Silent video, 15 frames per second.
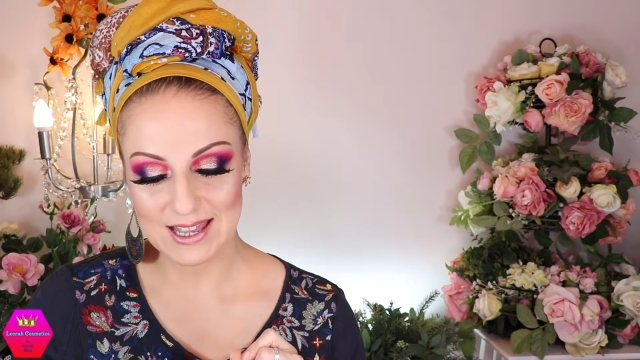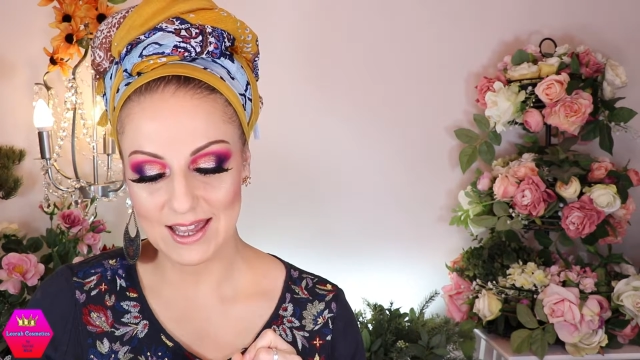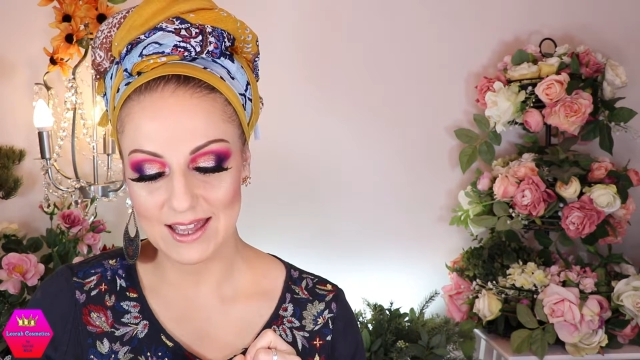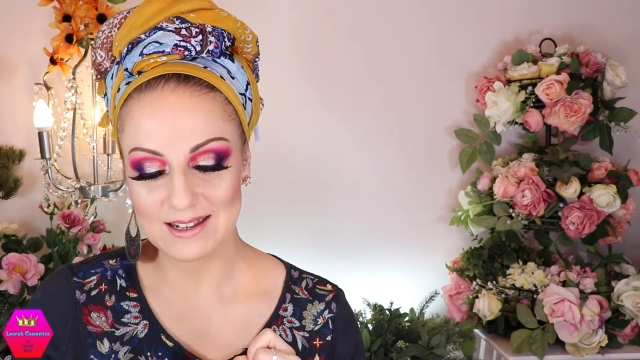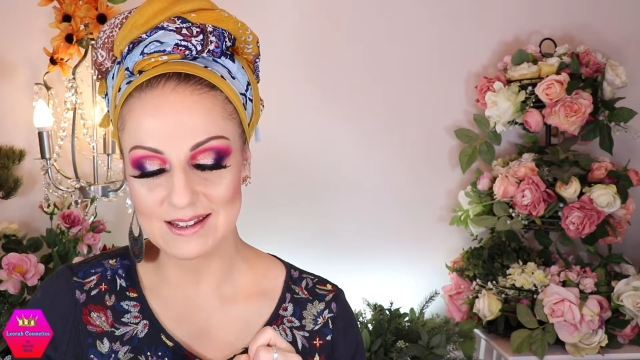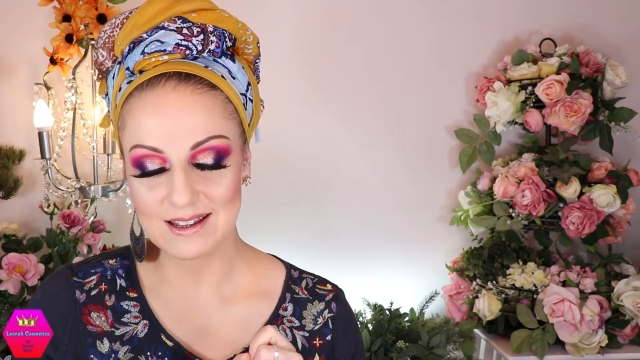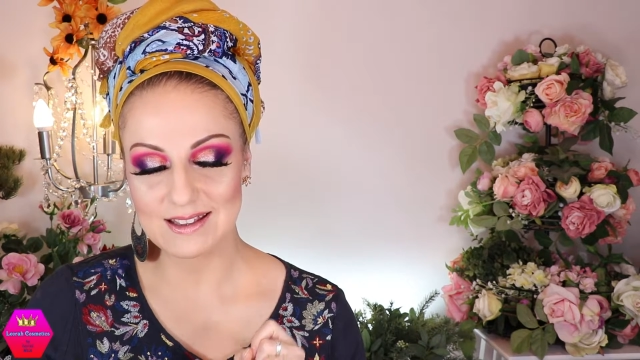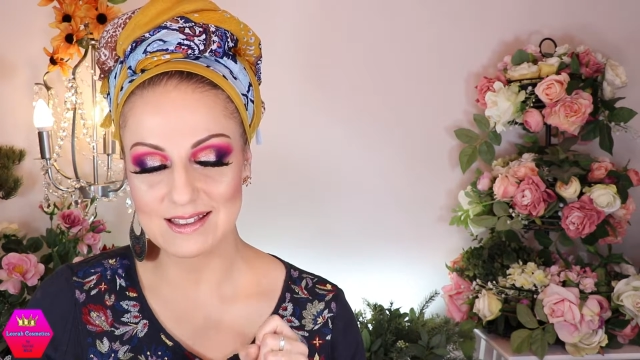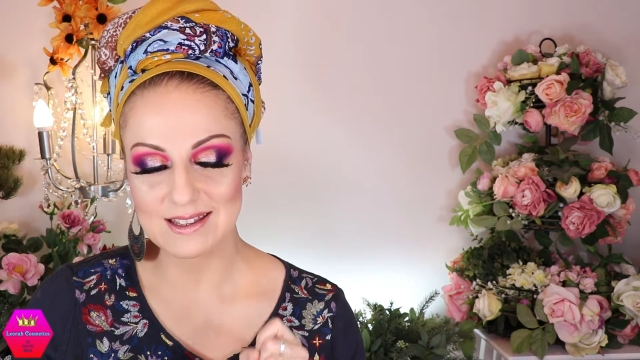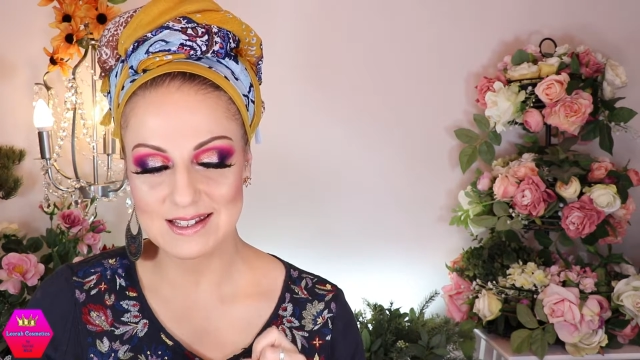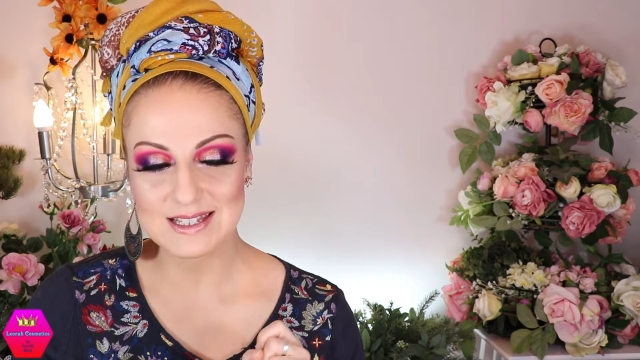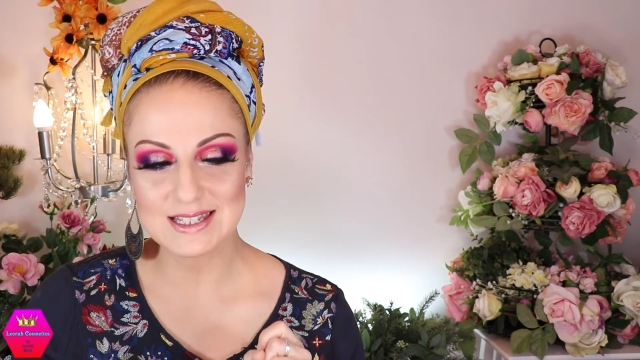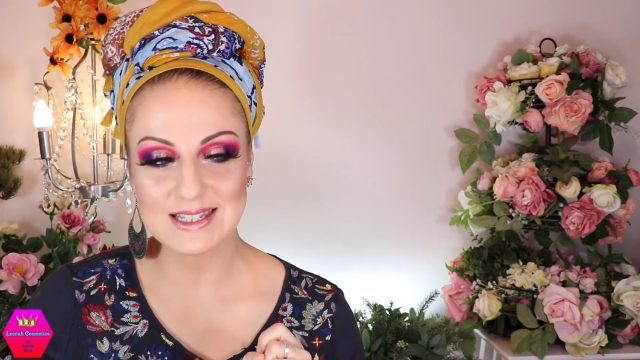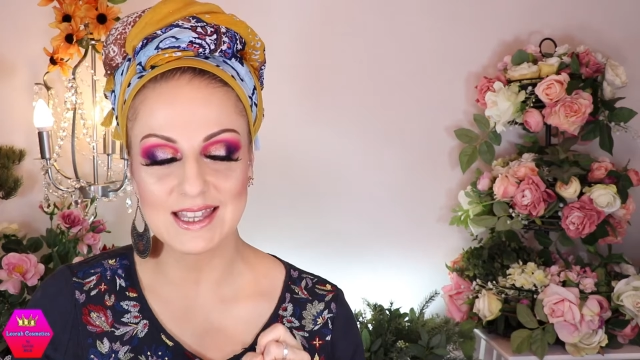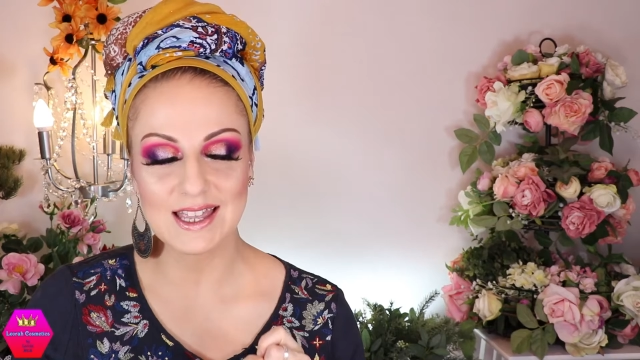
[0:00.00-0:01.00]
and
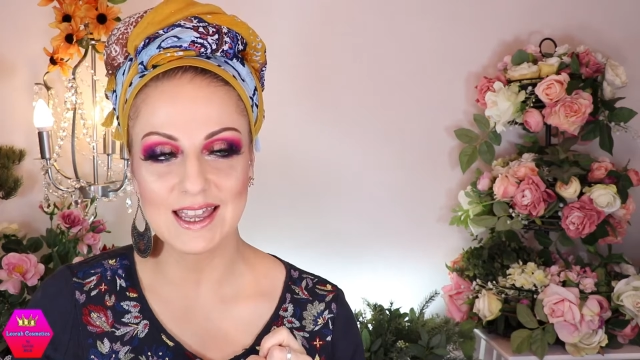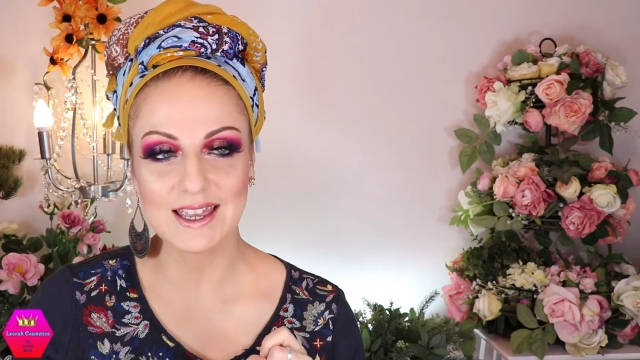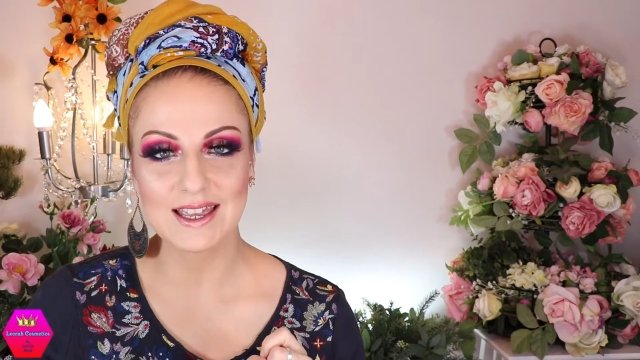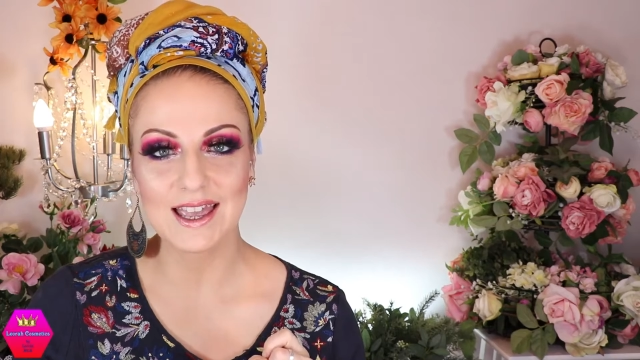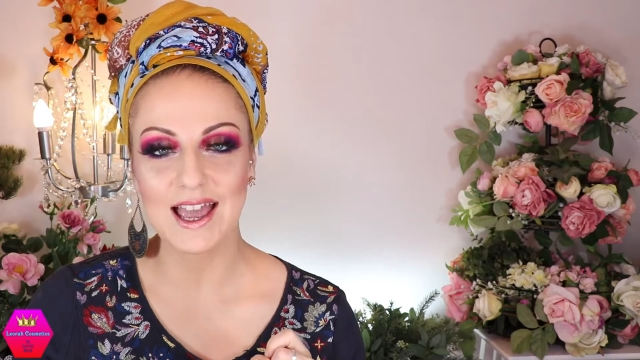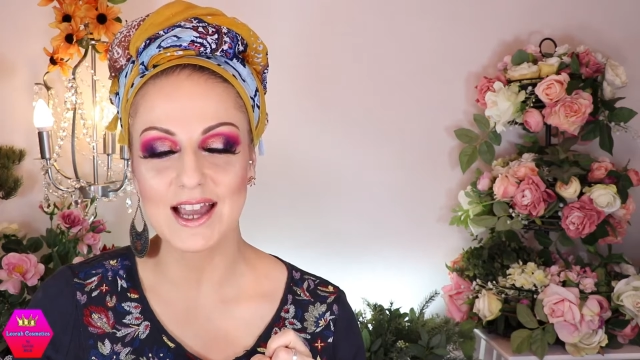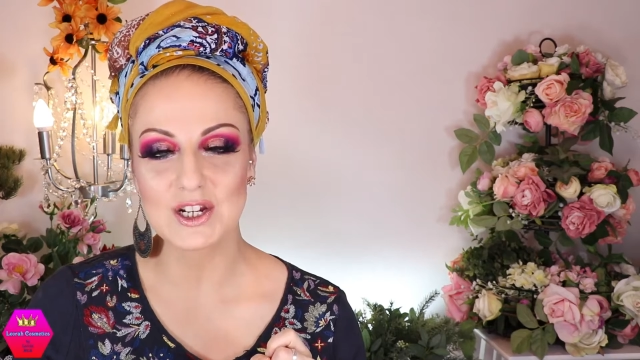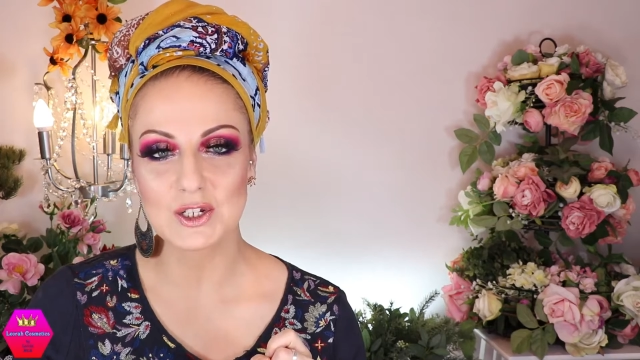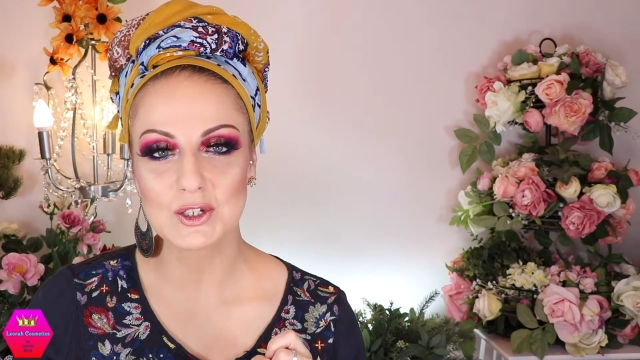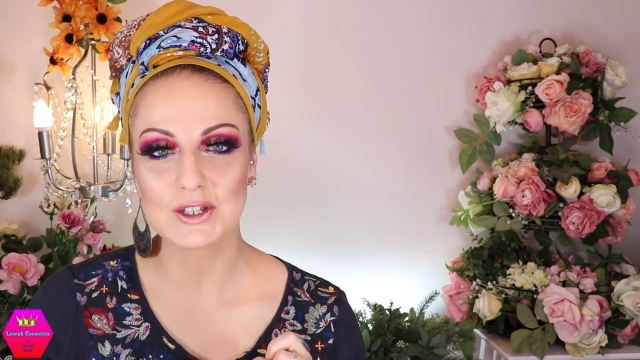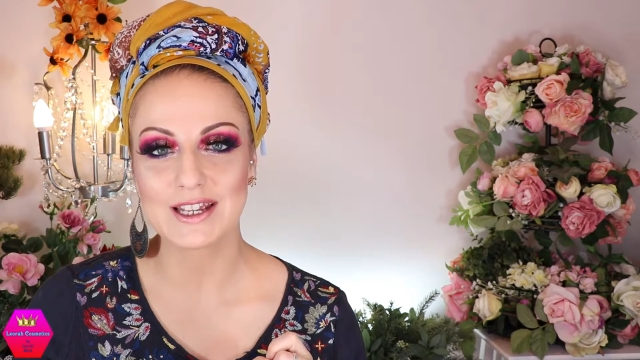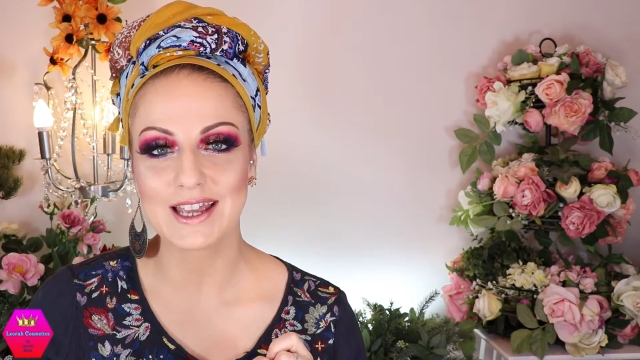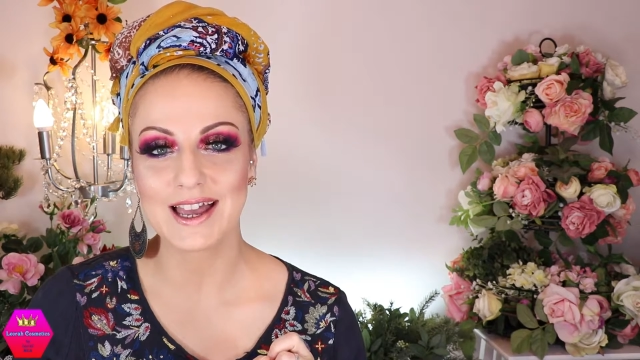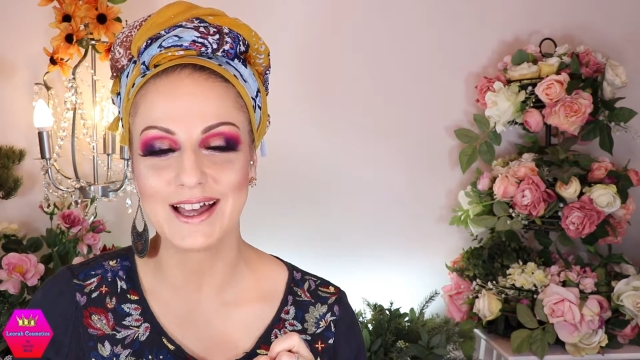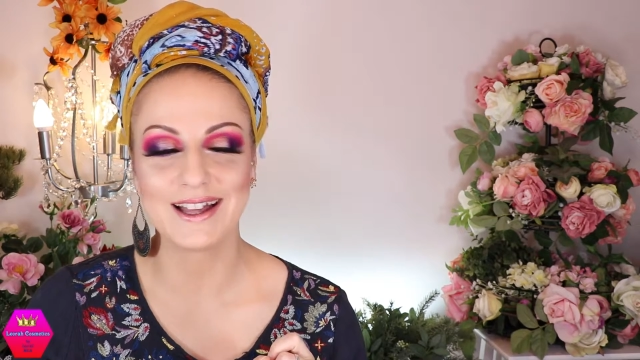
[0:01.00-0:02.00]
this thing
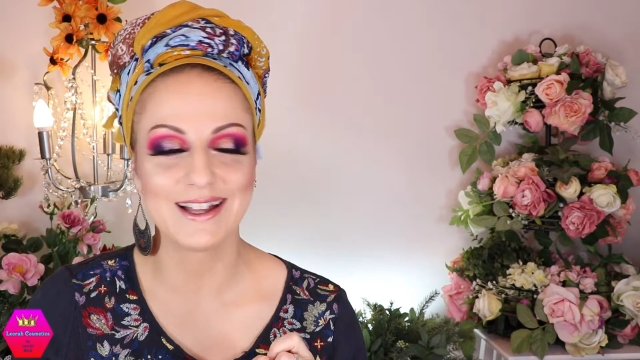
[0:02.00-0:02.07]
actually